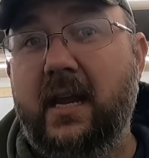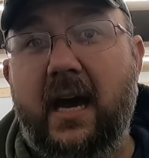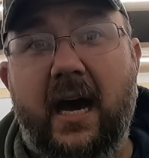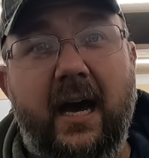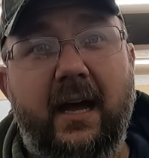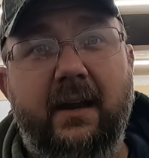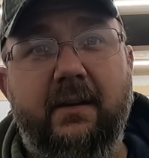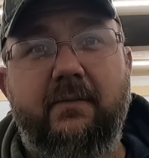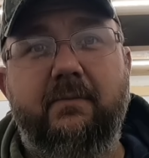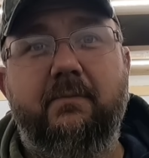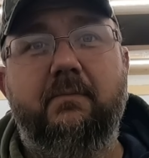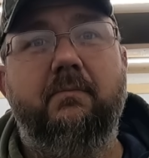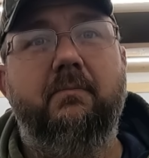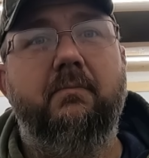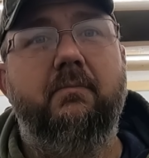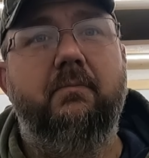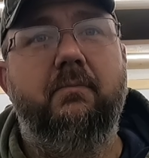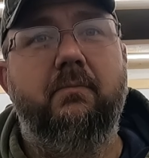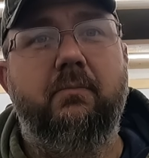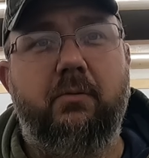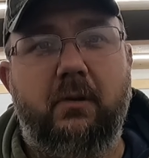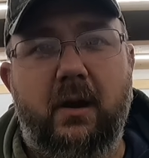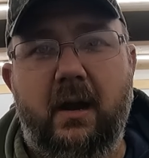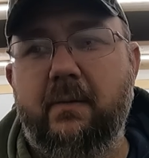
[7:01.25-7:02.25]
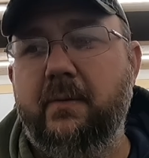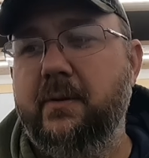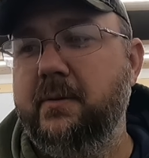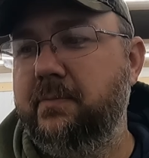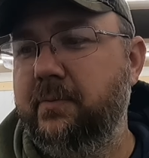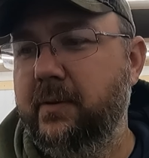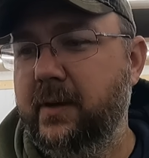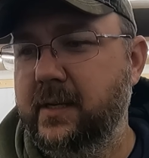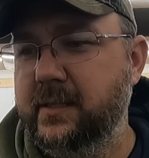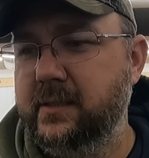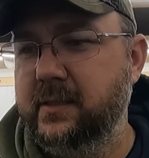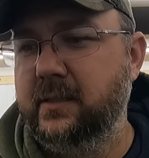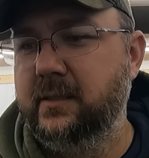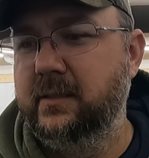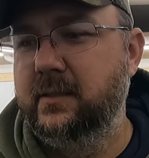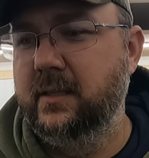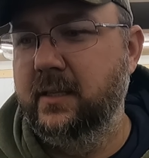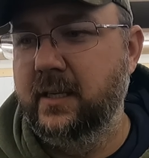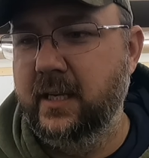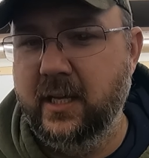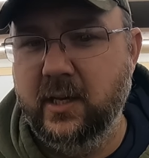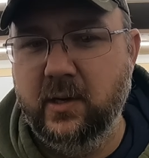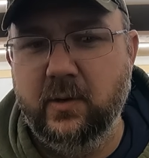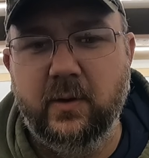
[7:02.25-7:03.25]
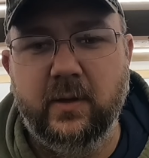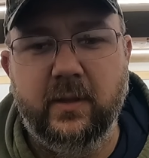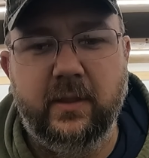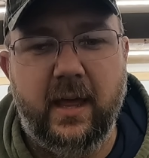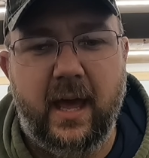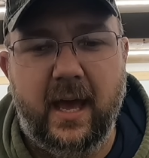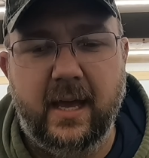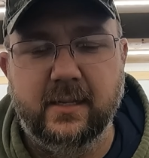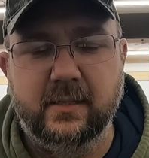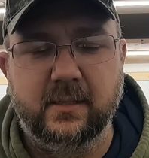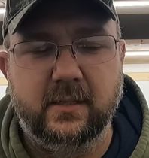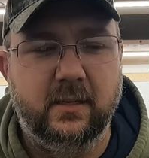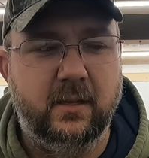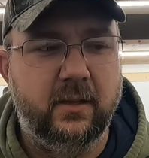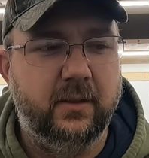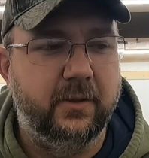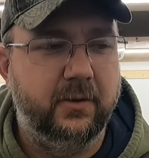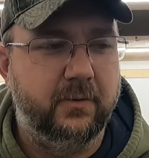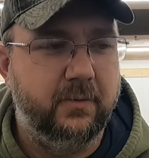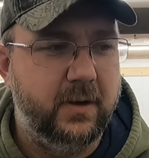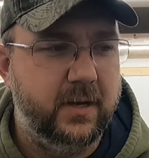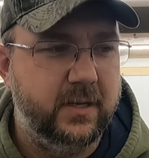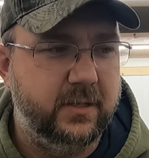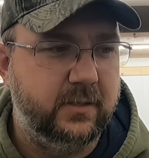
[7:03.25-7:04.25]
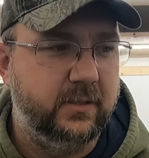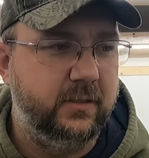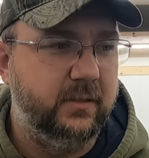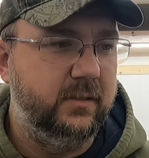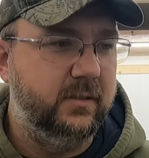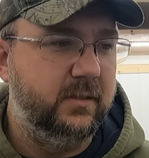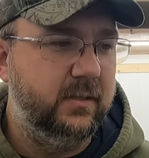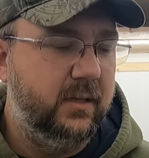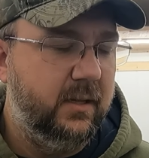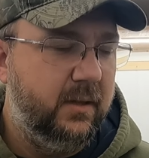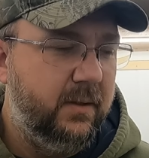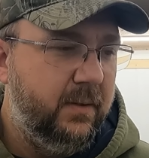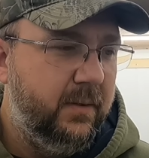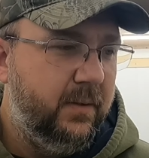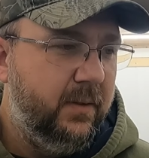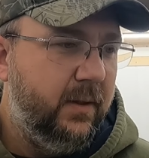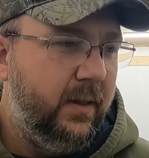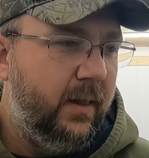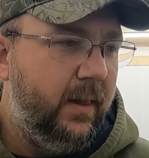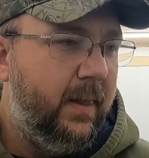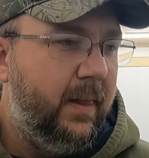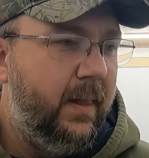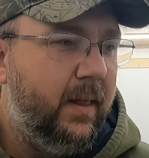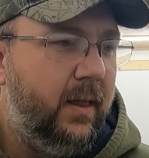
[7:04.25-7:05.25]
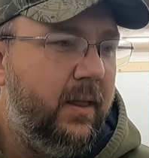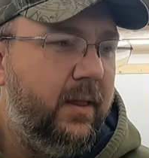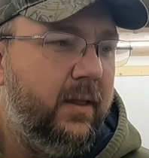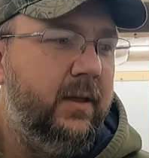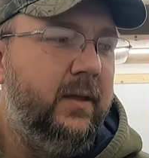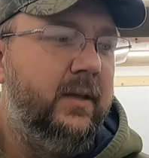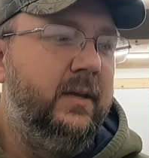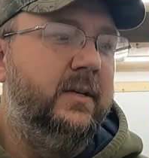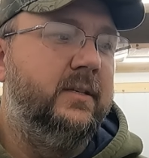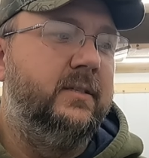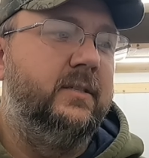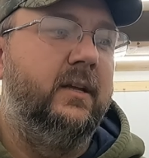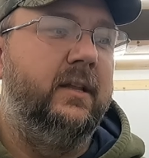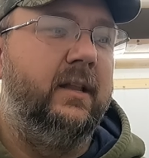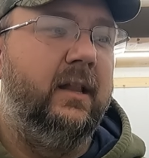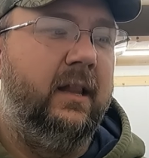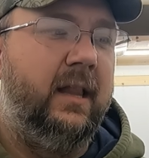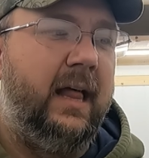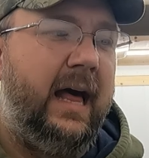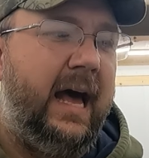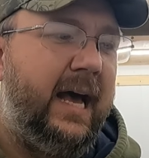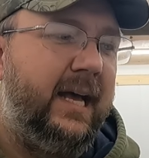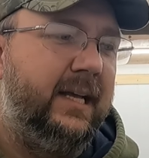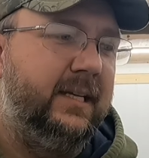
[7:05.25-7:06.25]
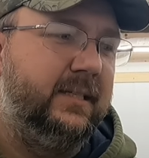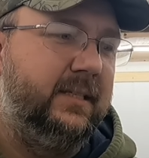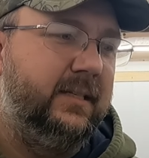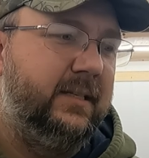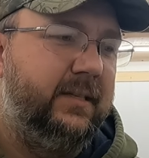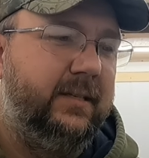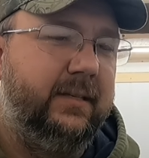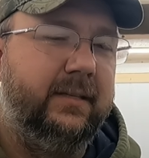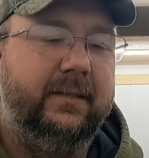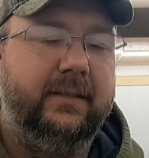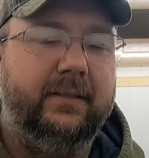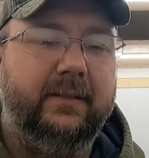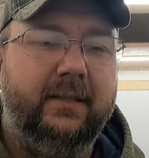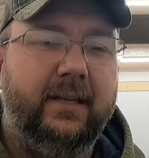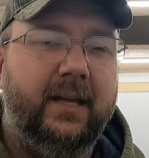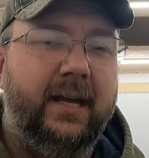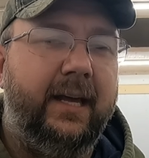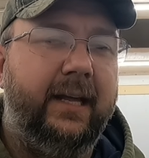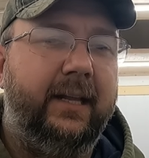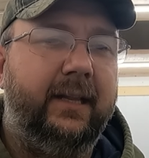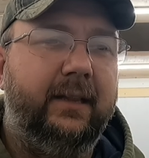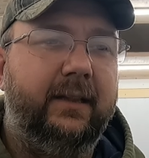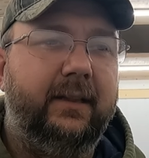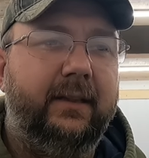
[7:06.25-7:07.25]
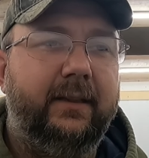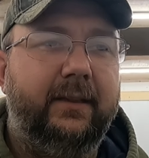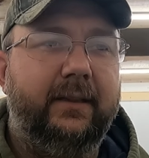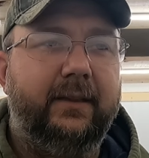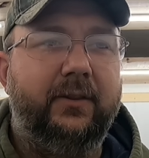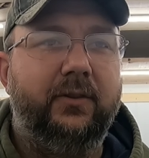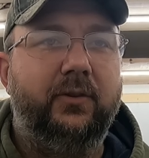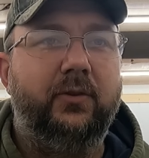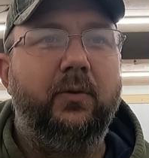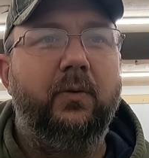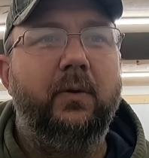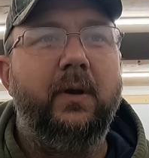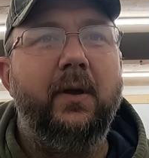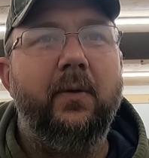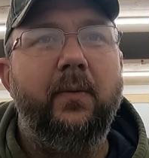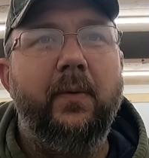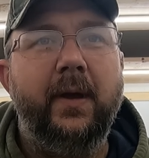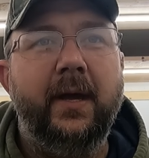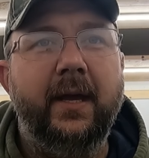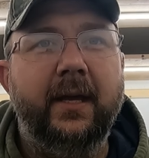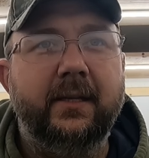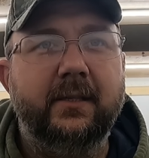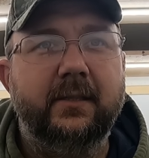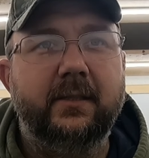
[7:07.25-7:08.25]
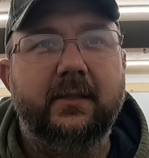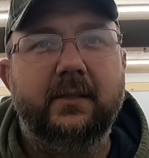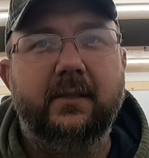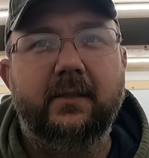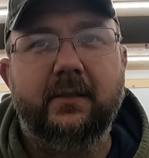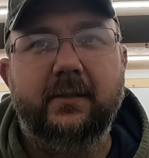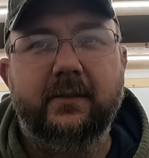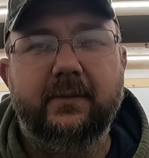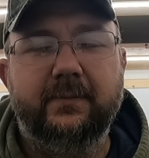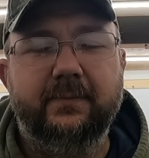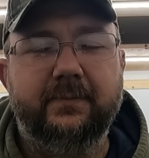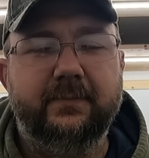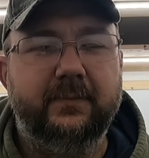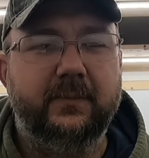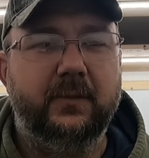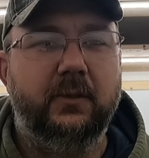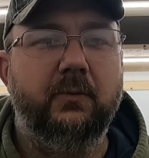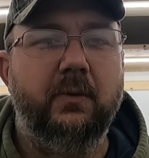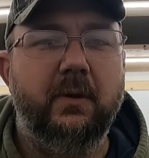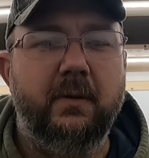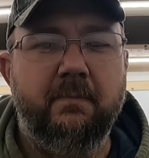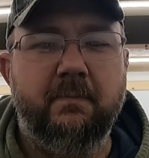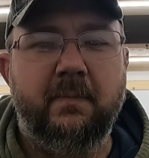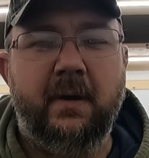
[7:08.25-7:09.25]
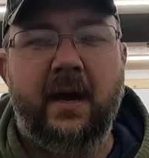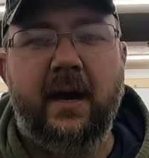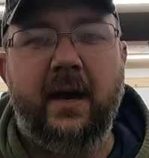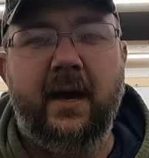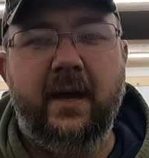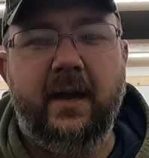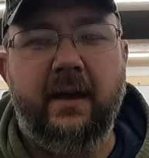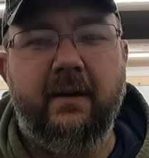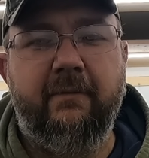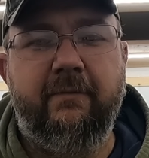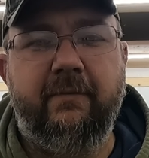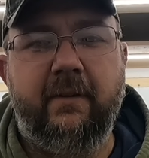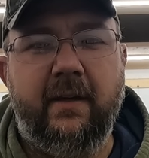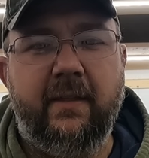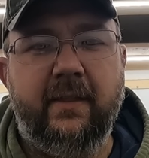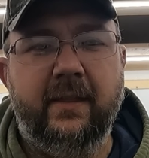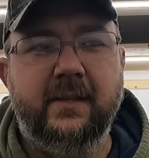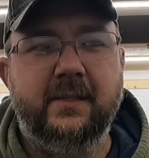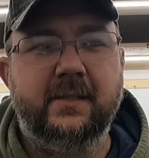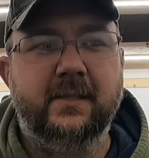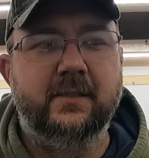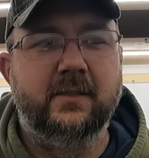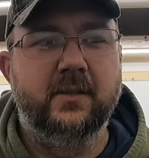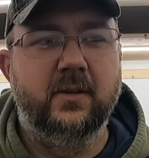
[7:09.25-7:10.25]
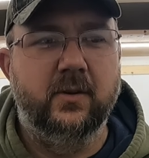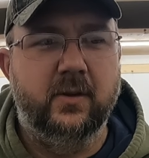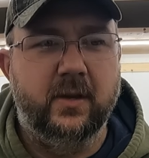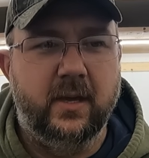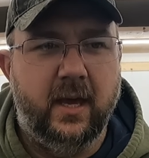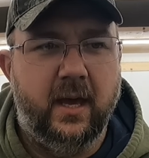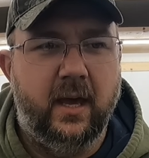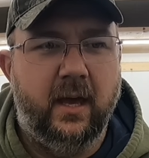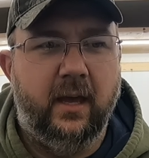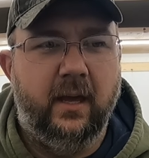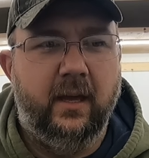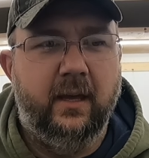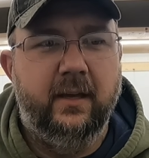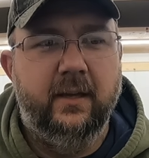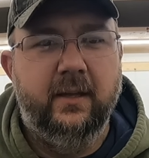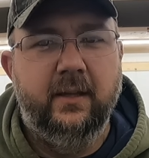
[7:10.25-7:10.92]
not probably pleasant to deal with asking all the questions. So the last like 3 weeks went by, I finally says, okay,